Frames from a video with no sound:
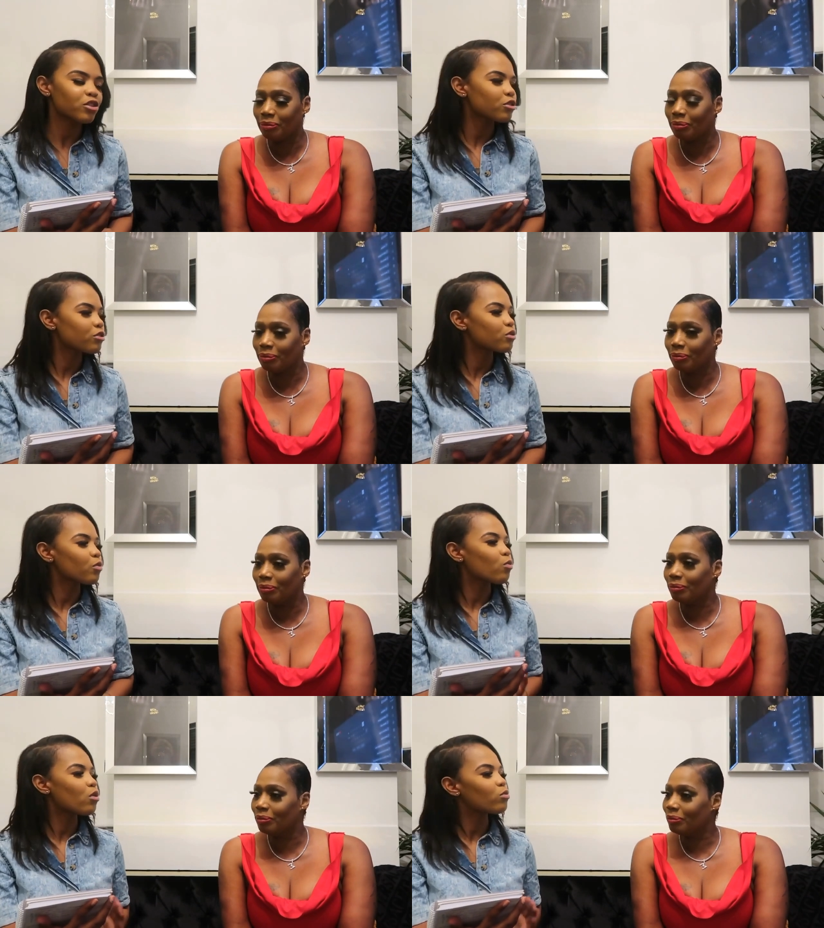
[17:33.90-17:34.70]
Speaker 1: shoes,
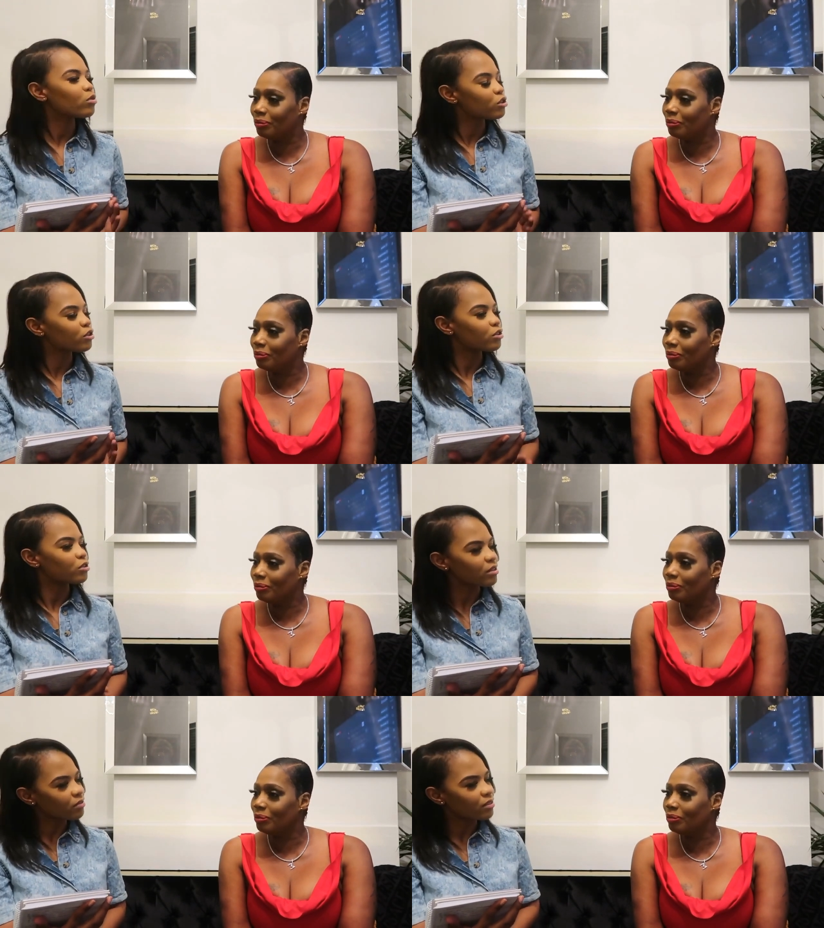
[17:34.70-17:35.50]
what would you do
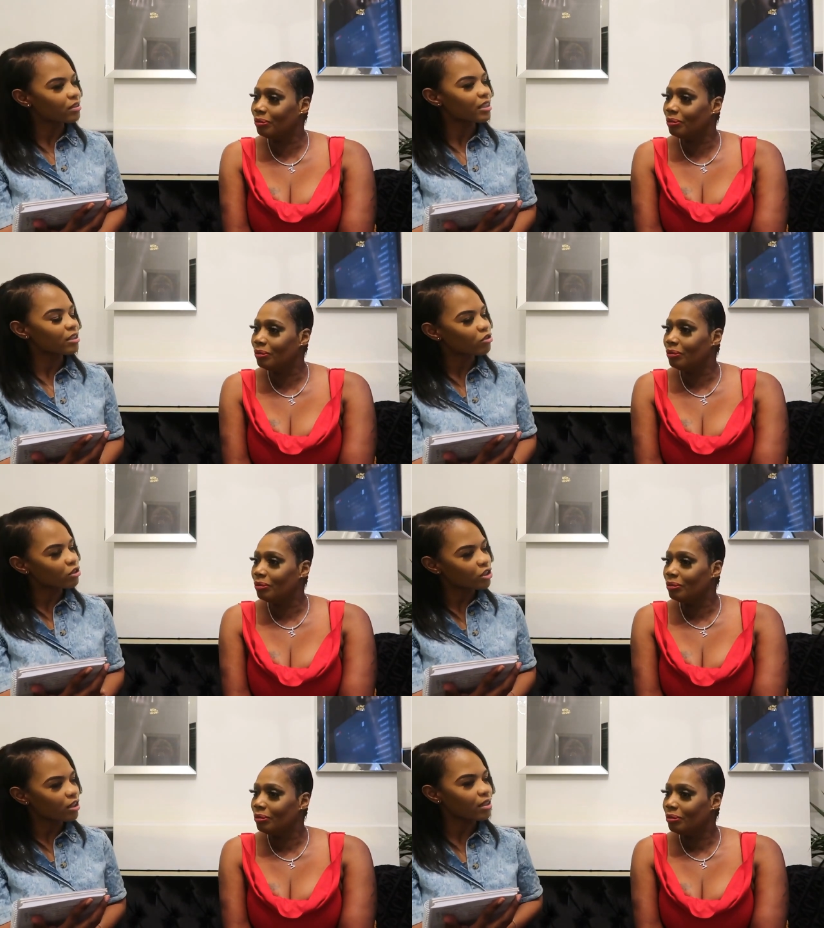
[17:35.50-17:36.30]
different in your
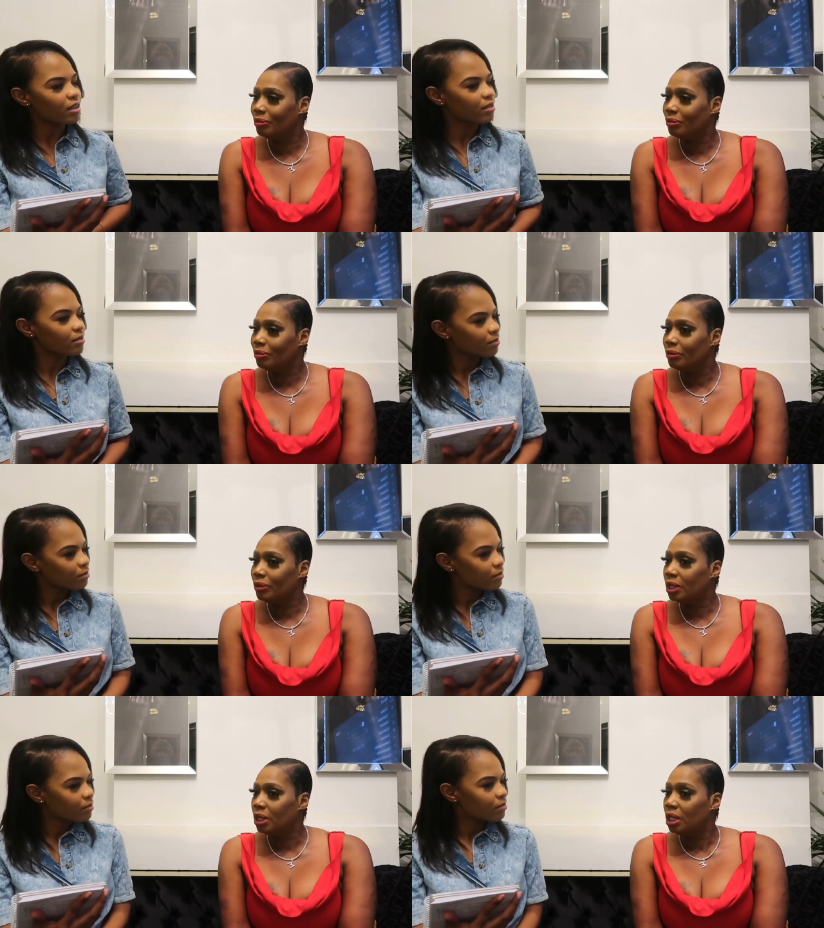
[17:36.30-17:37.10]
journey?
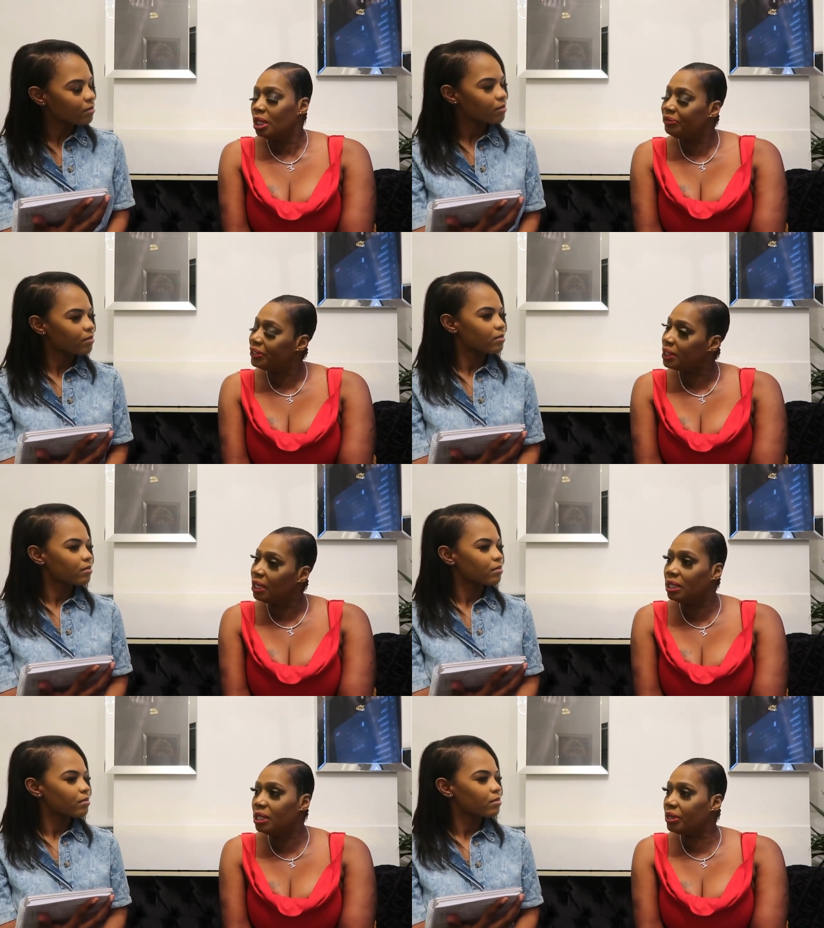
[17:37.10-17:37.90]
Speaker 2: If it's
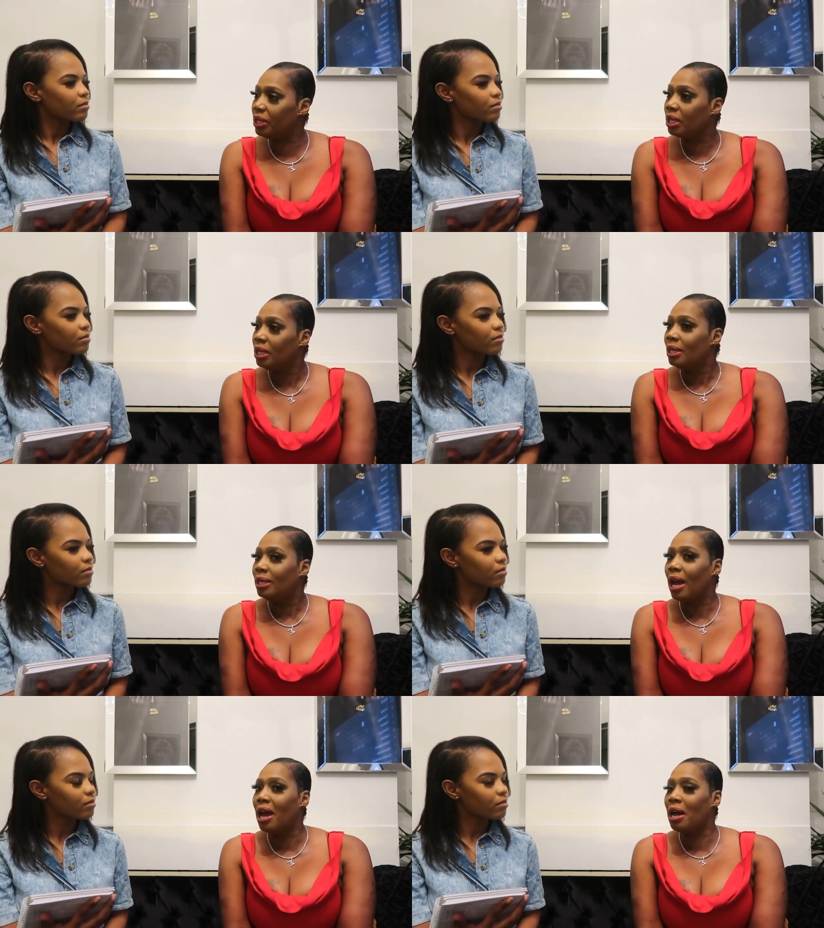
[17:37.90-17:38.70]
anything,
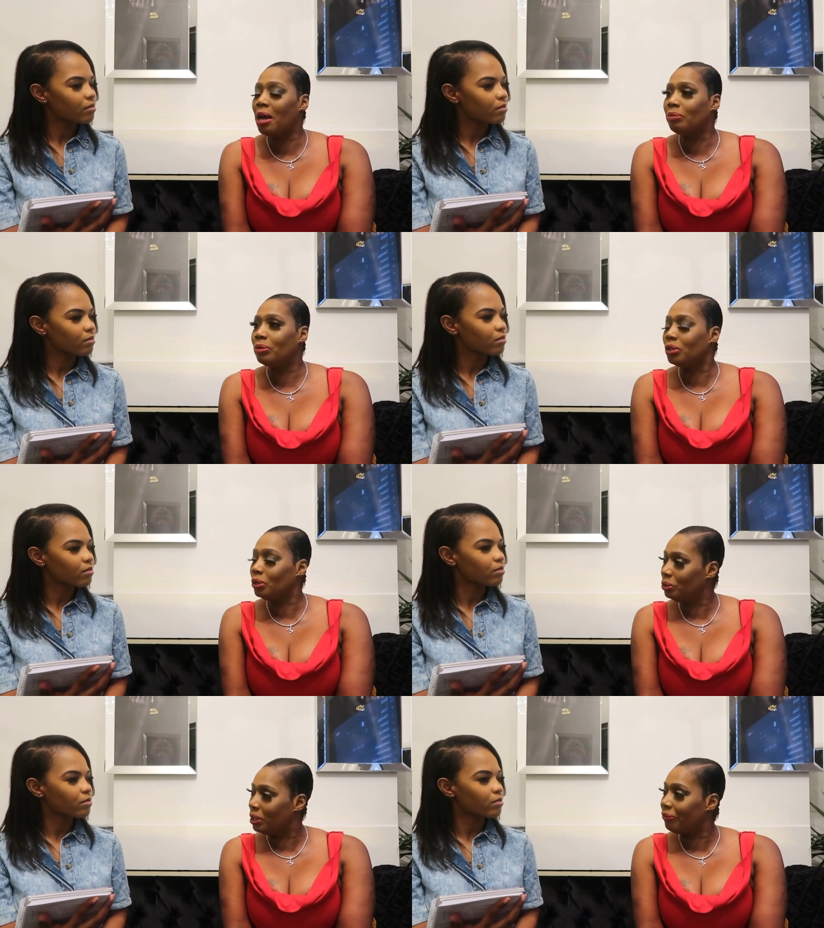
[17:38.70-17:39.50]
um, to
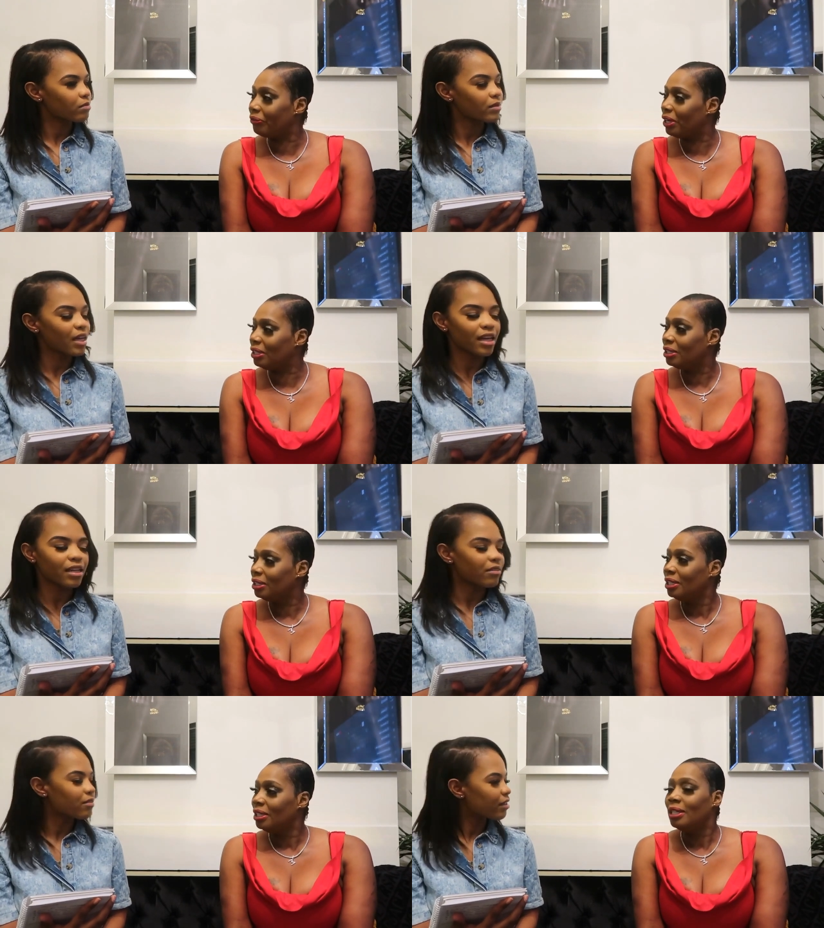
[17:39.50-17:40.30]
do different.
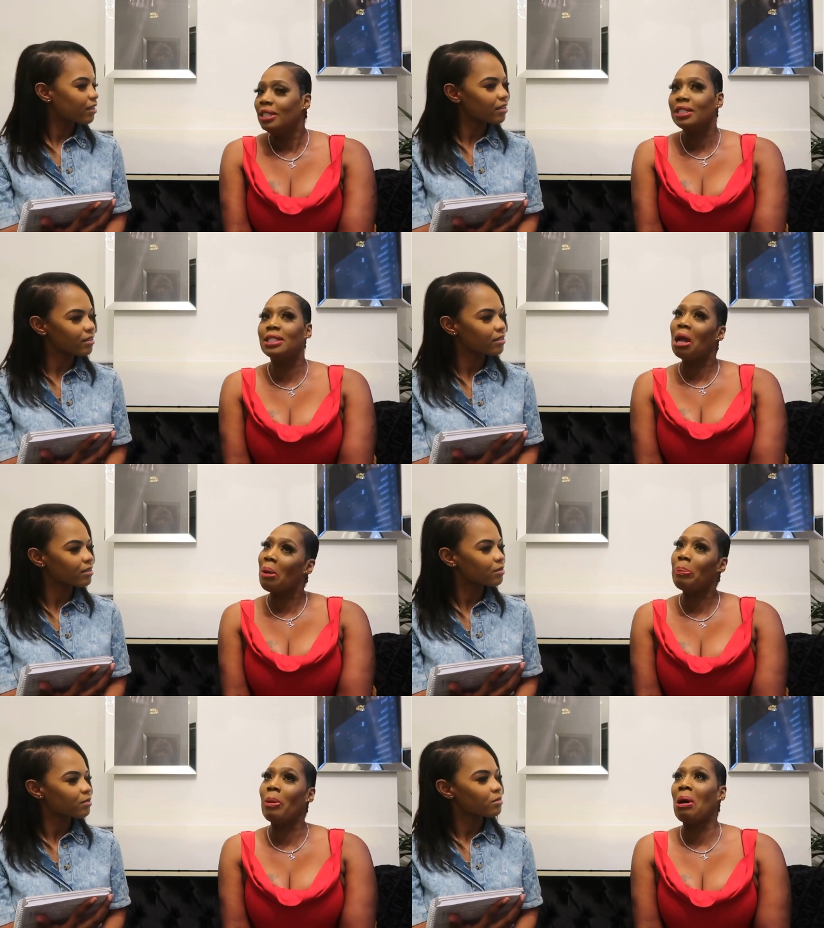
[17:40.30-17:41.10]
Anything.
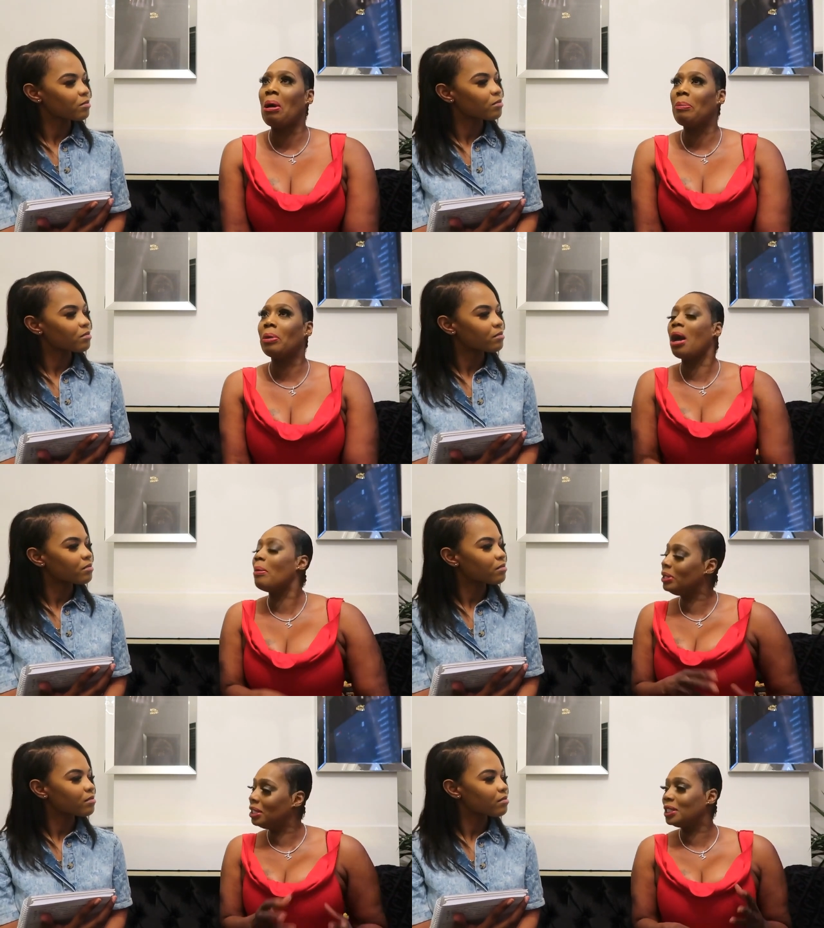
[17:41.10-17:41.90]
Stop um,
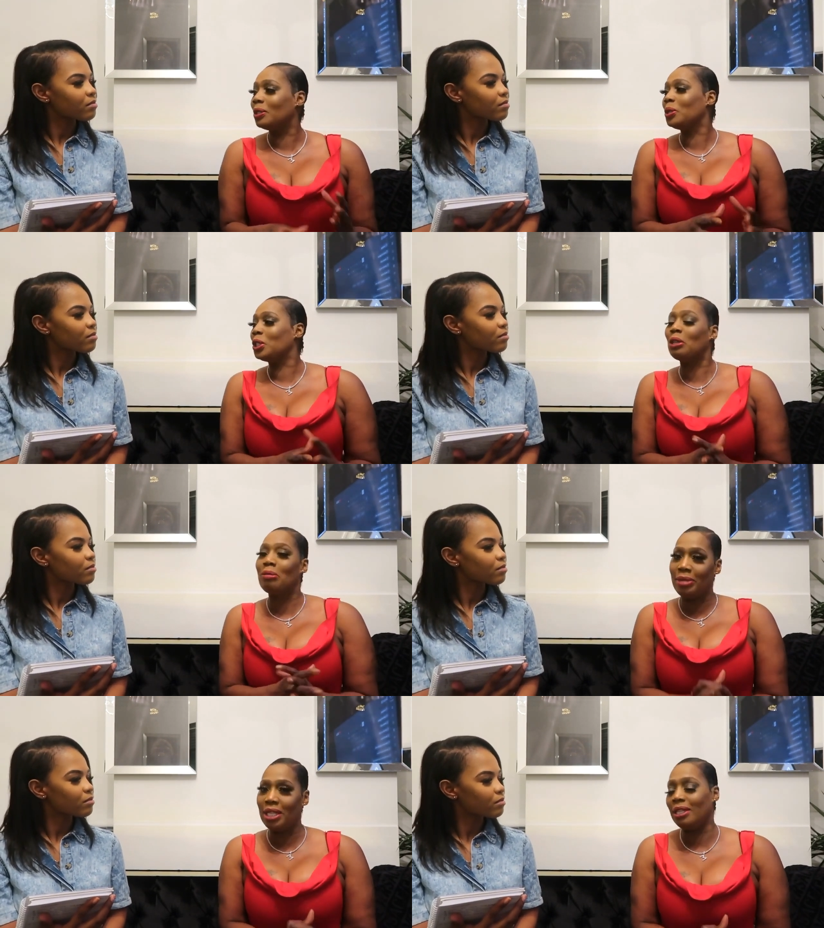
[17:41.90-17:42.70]
coming on social
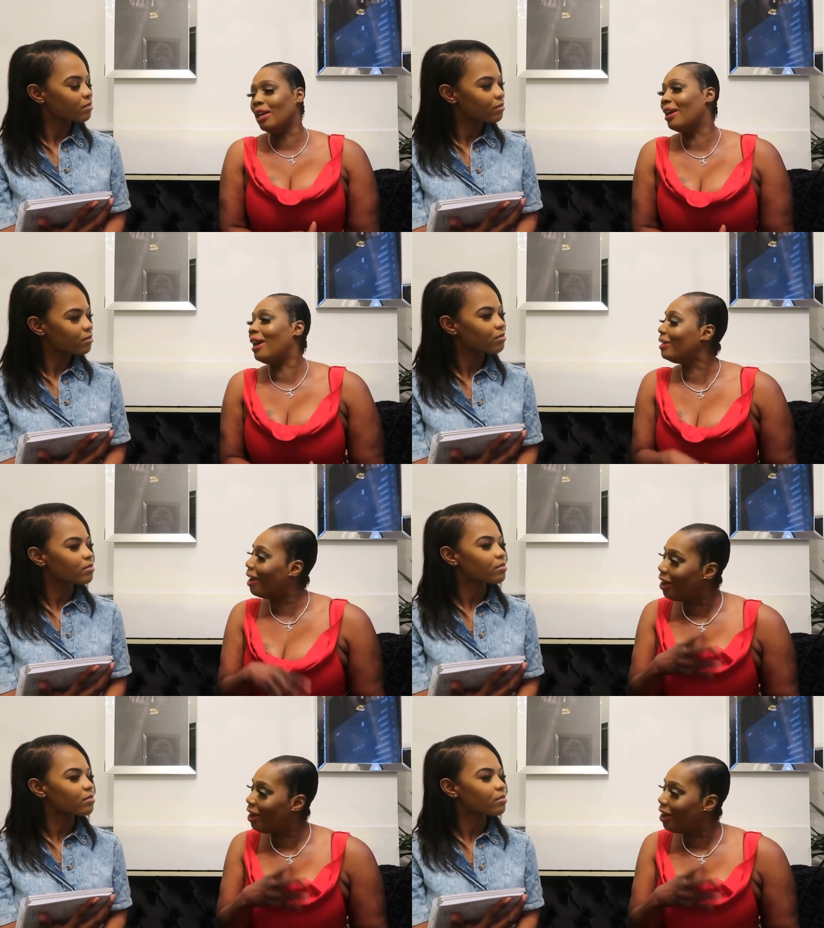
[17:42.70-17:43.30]
media and